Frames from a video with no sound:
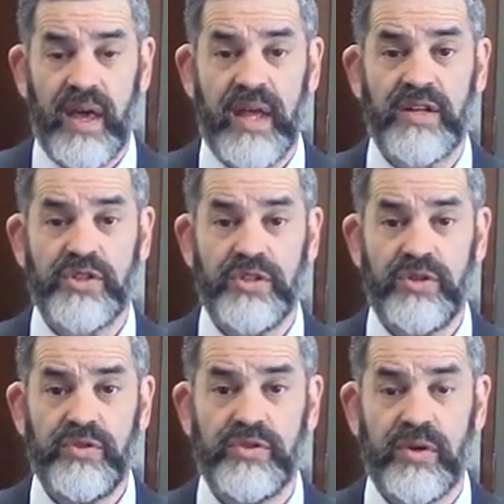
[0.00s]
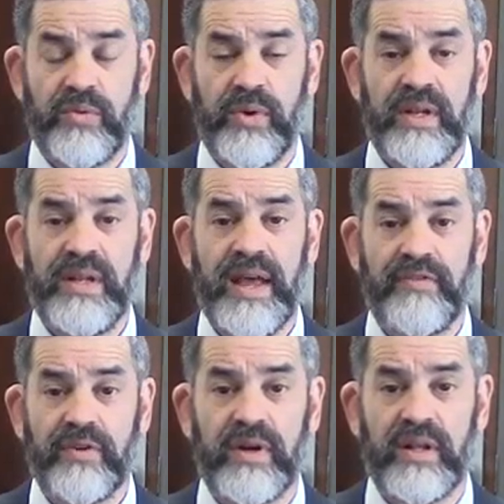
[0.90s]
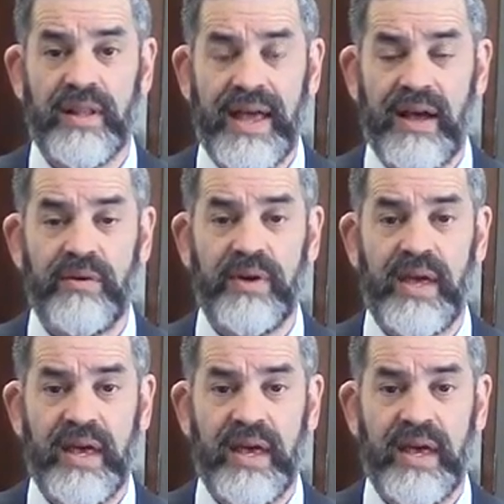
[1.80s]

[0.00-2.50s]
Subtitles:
And as Jews, we never allow